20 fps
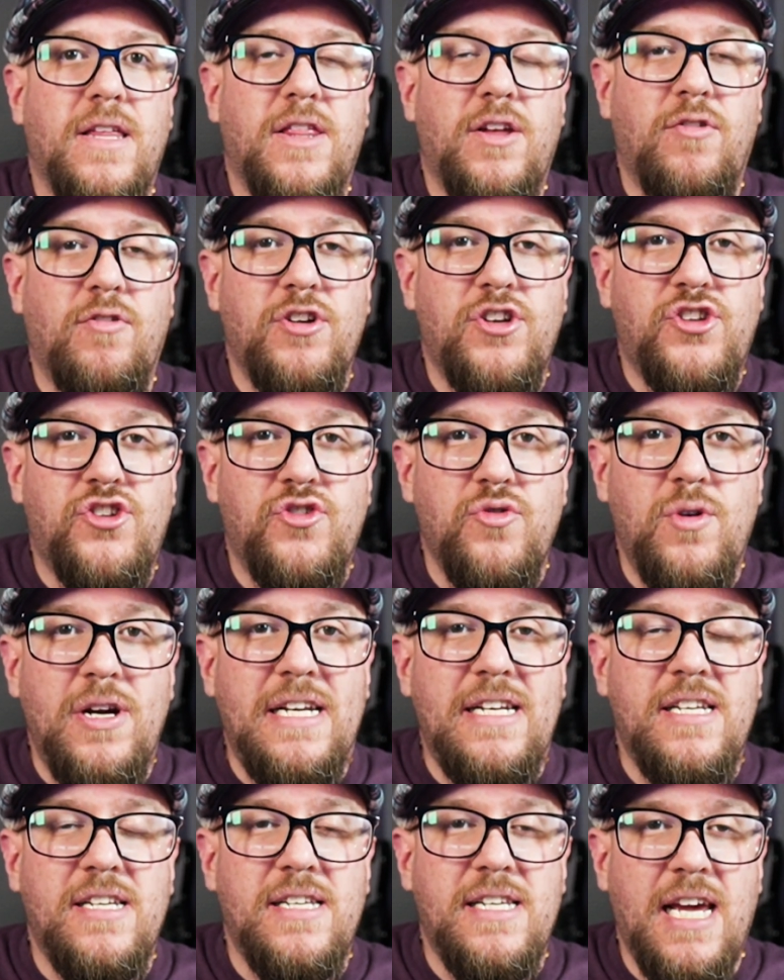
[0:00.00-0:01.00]
they're a
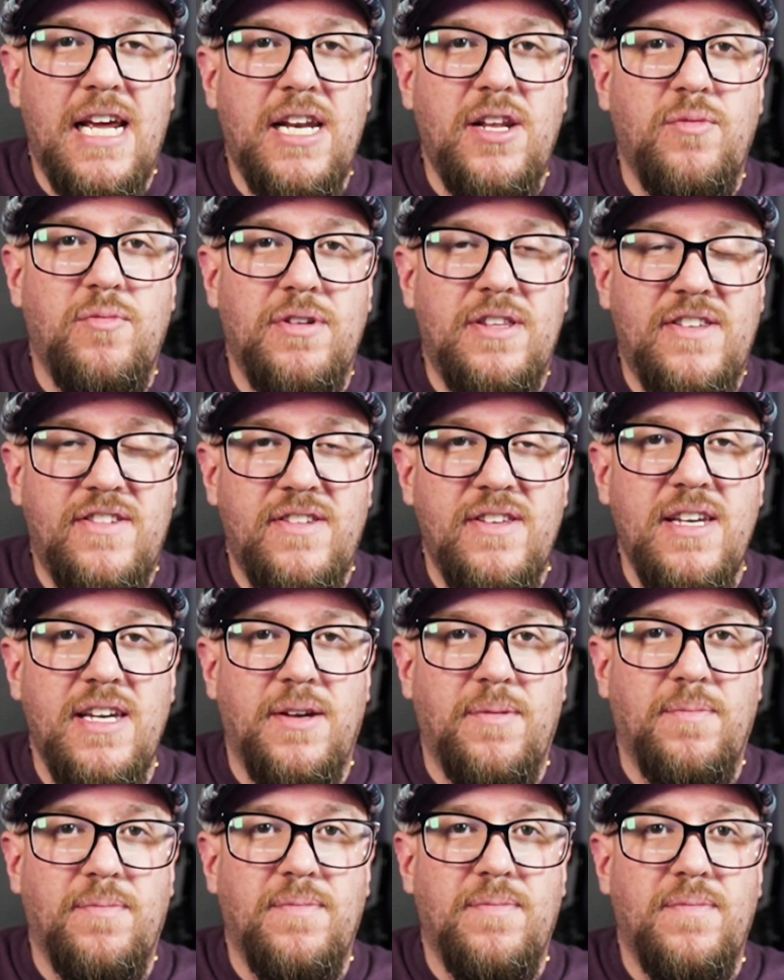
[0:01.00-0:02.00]
joint tenant with
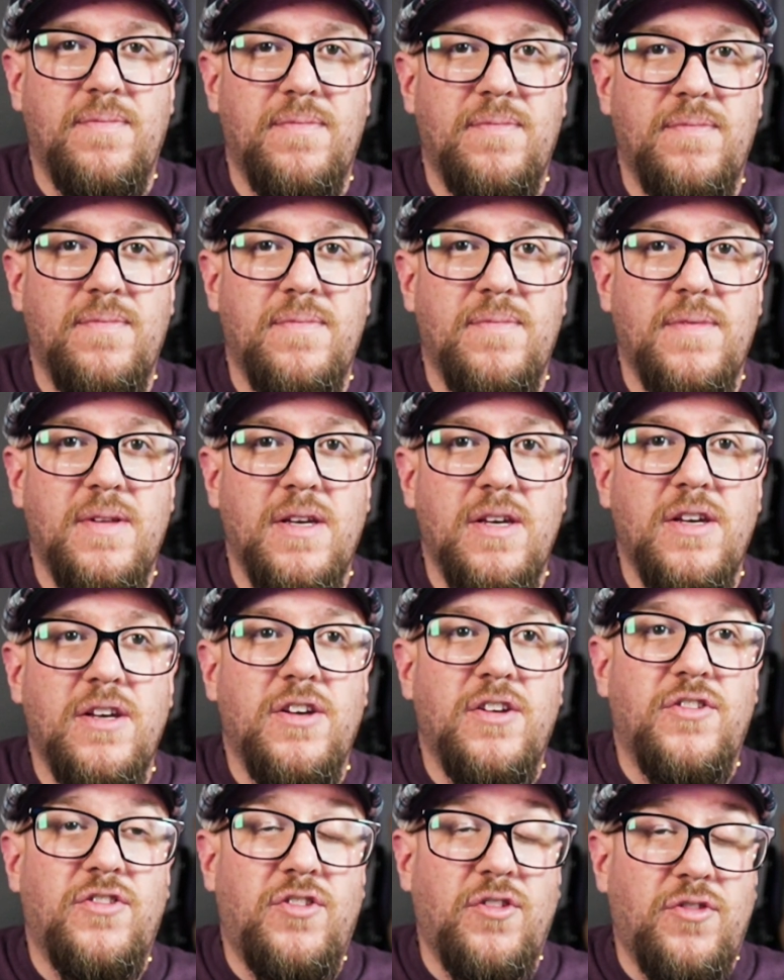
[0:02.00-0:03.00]
C.
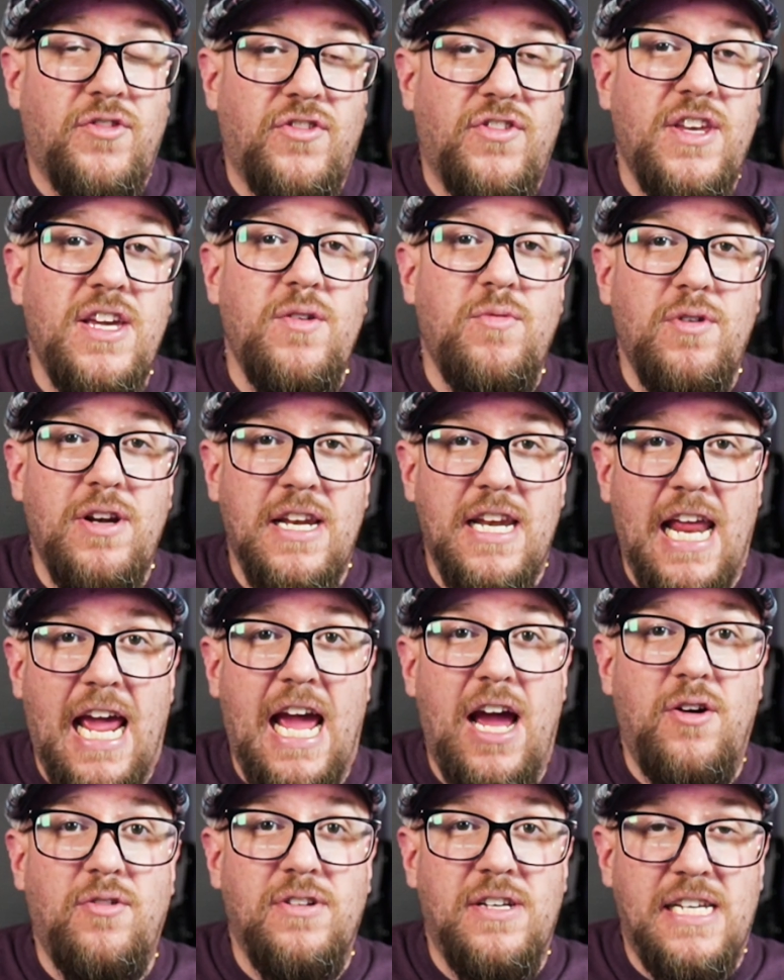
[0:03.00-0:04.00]
So C would
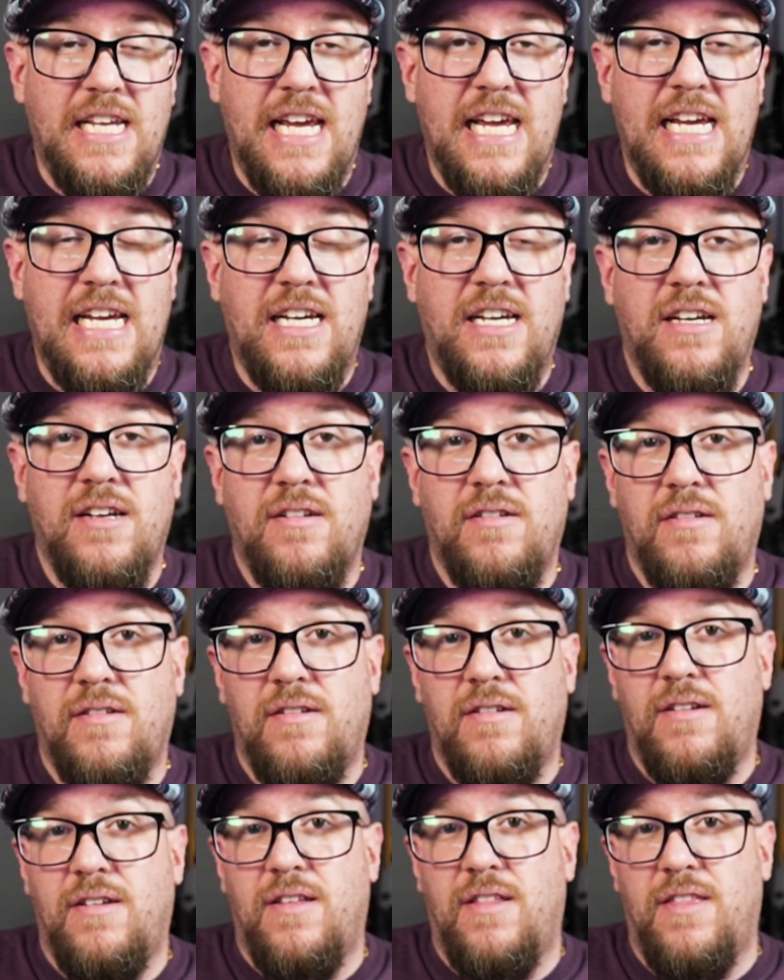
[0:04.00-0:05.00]
now take
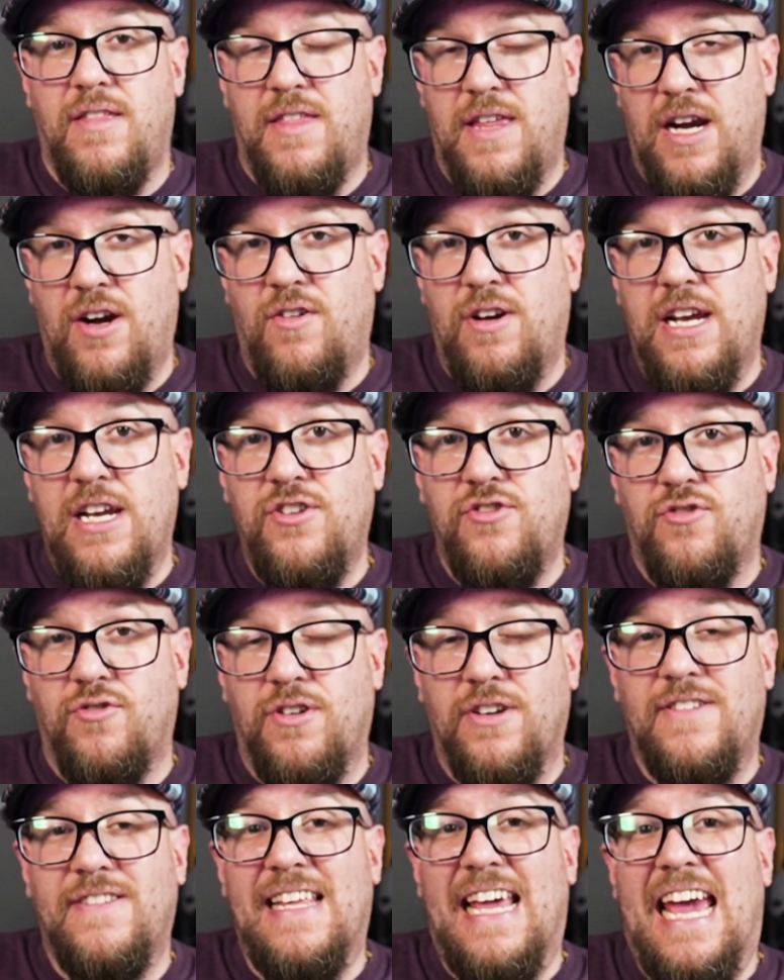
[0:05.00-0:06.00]
their
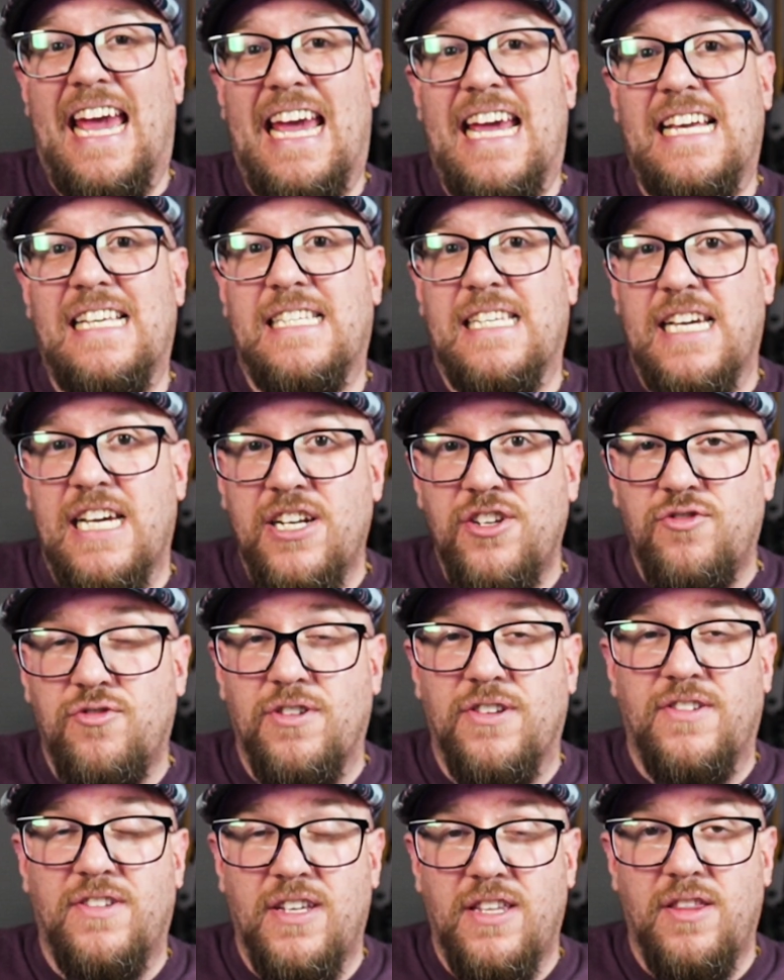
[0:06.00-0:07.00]
interest, A's
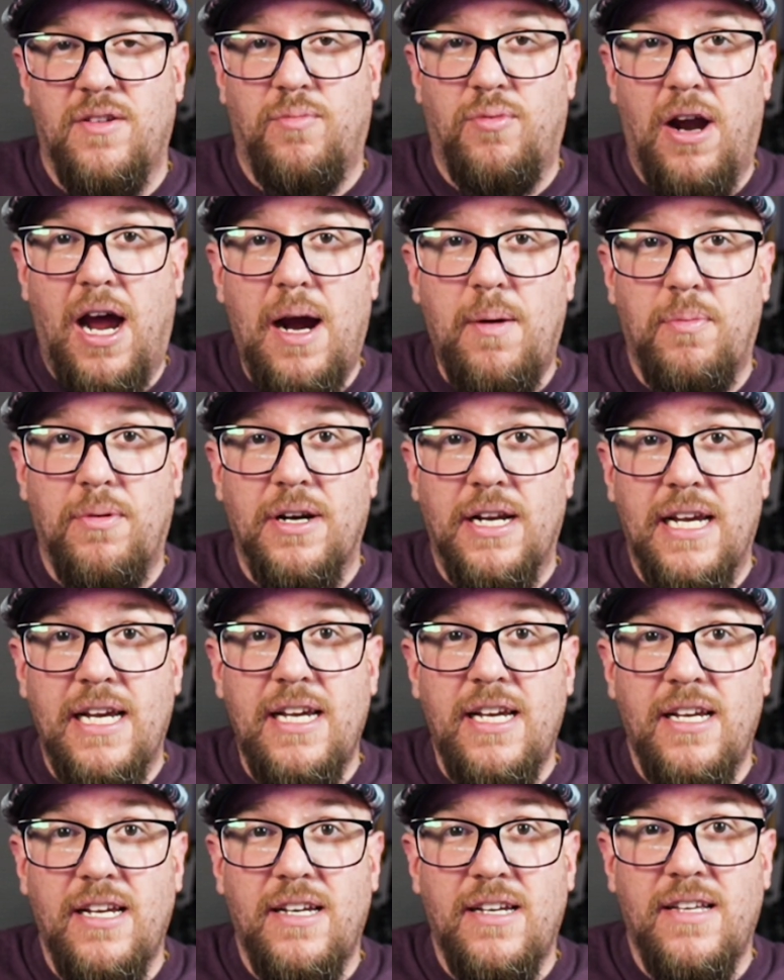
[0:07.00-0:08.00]
interest in the
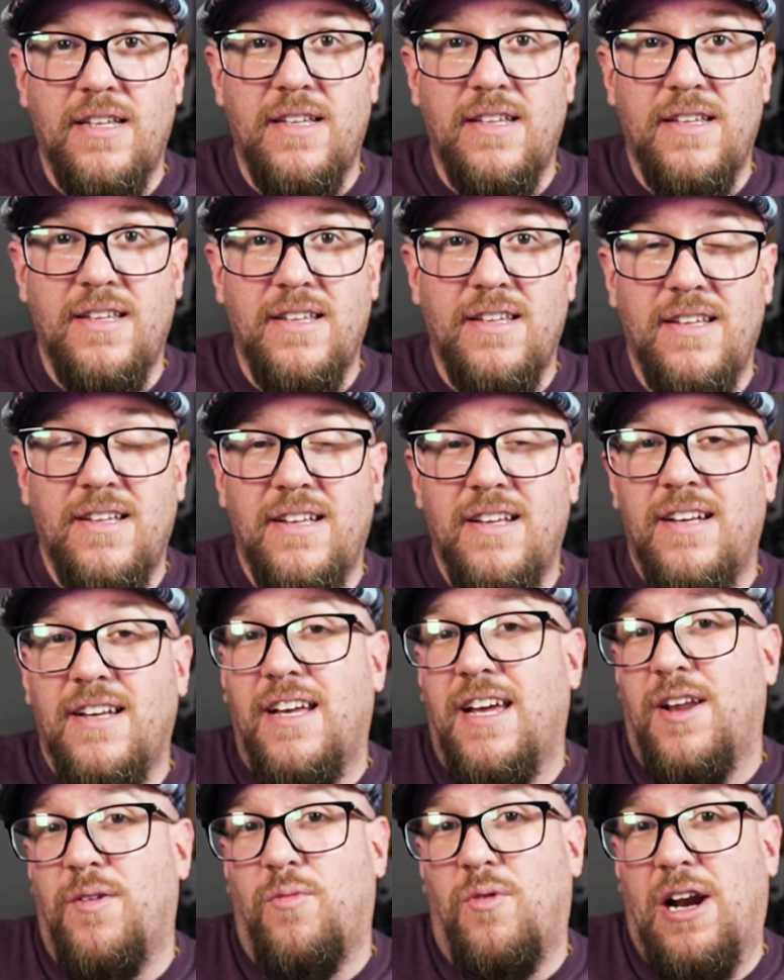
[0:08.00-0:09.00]
property,
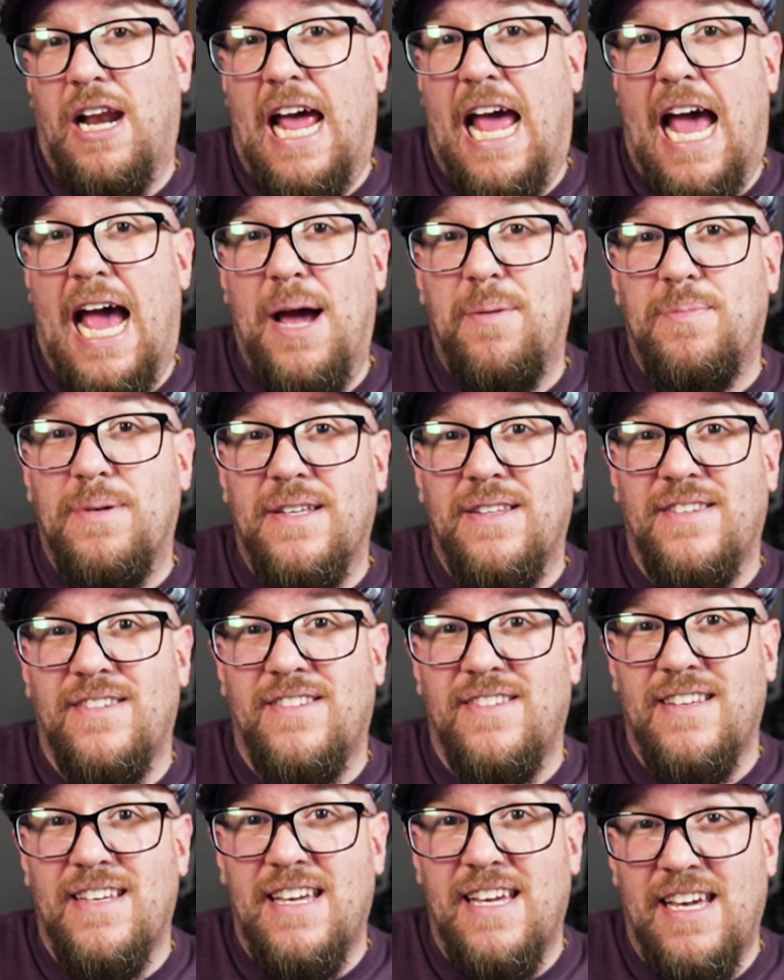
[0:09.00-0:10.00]
and what
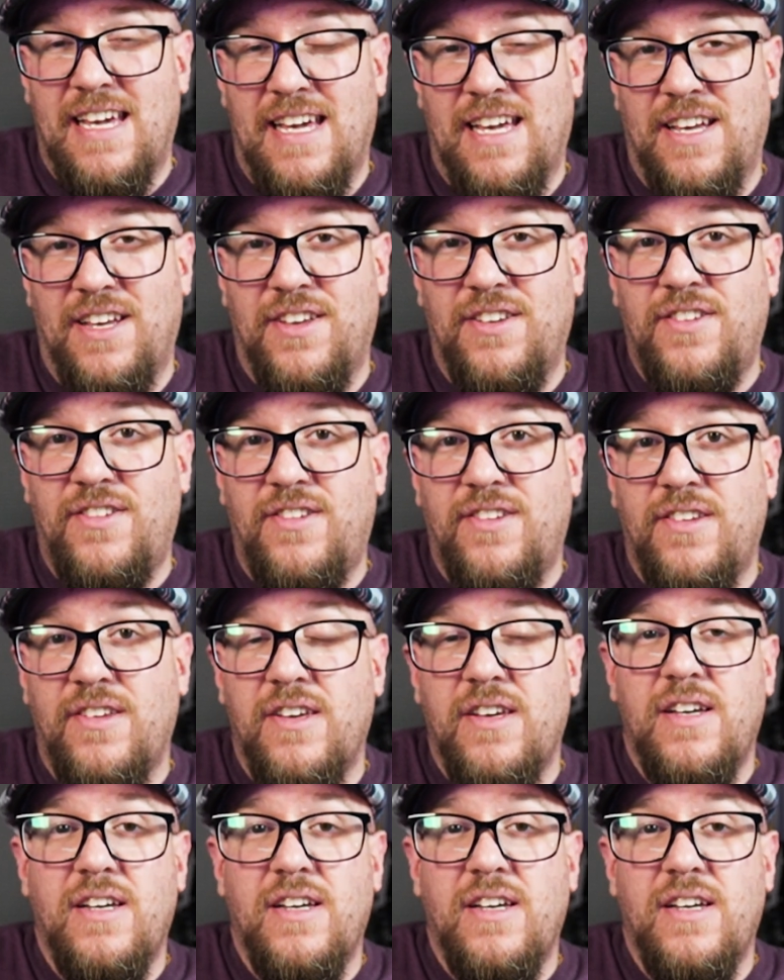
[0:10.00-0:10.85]
happens is